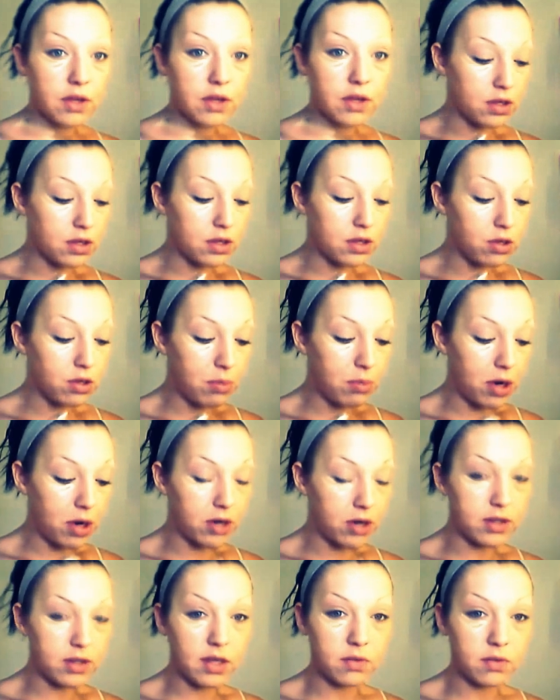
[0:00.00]
this in two
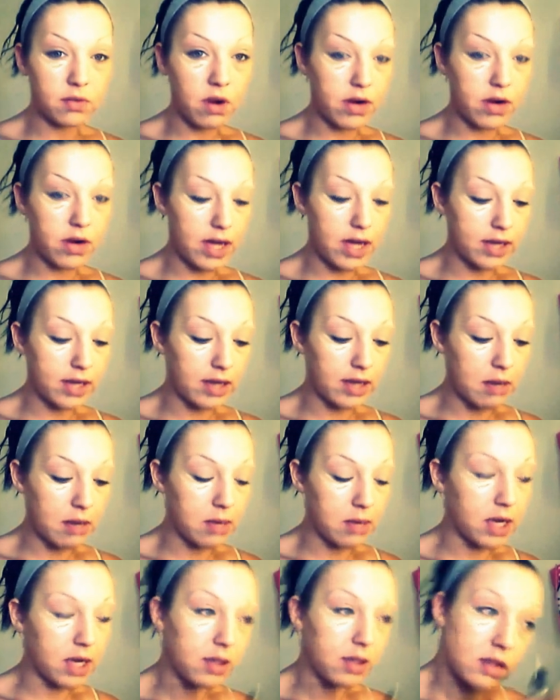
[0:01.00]
parts because we're already at 10
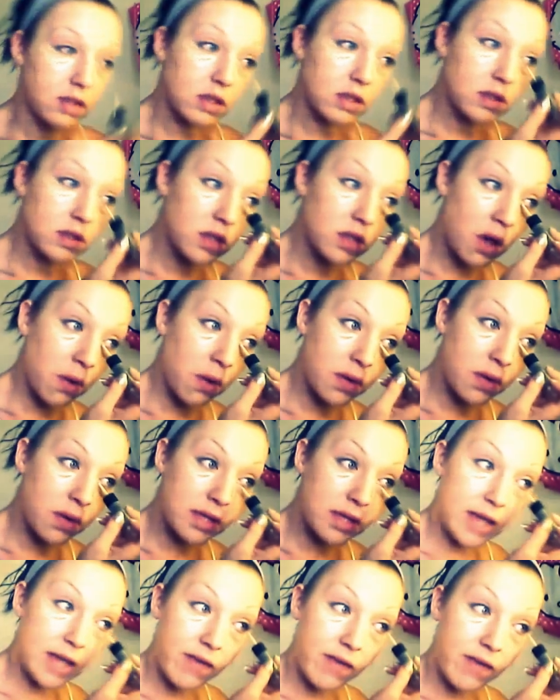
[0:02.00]
minutes. So,
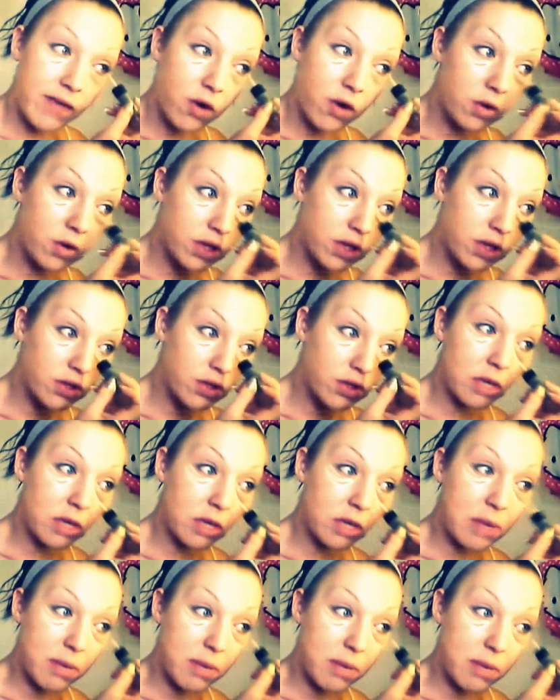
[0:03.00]
because I have a whole nother sheet
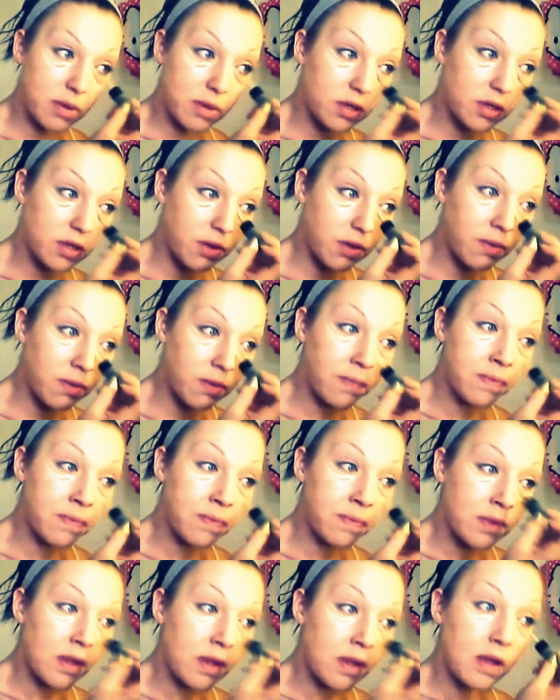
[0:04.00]
of paper too.
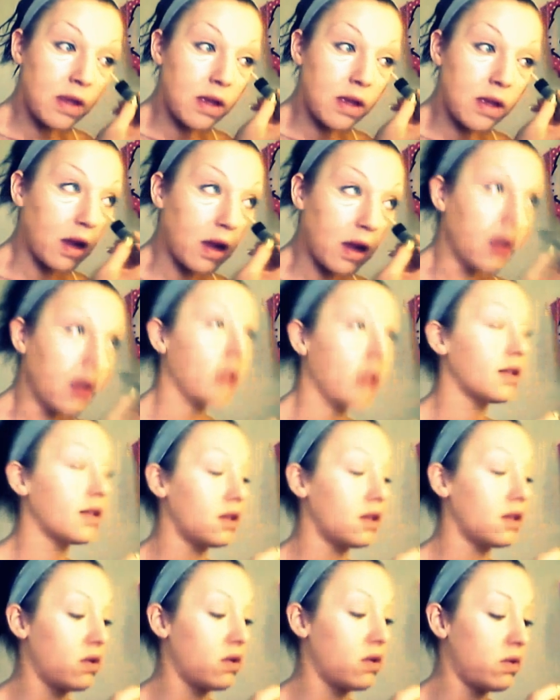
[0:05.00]
All right,
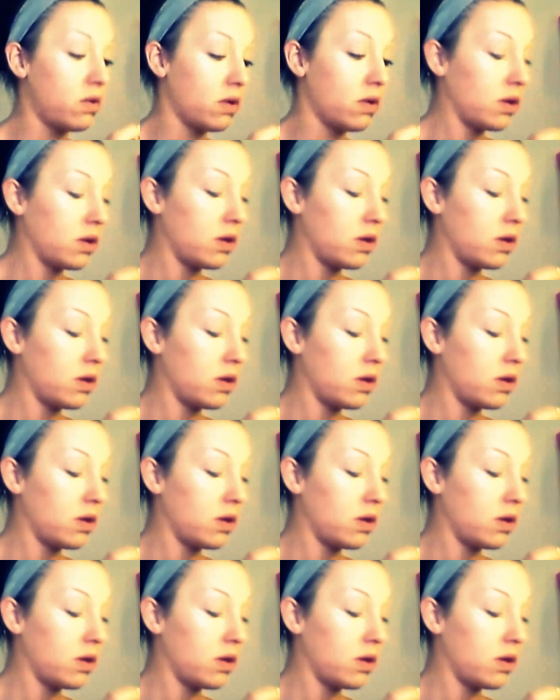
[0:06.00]
so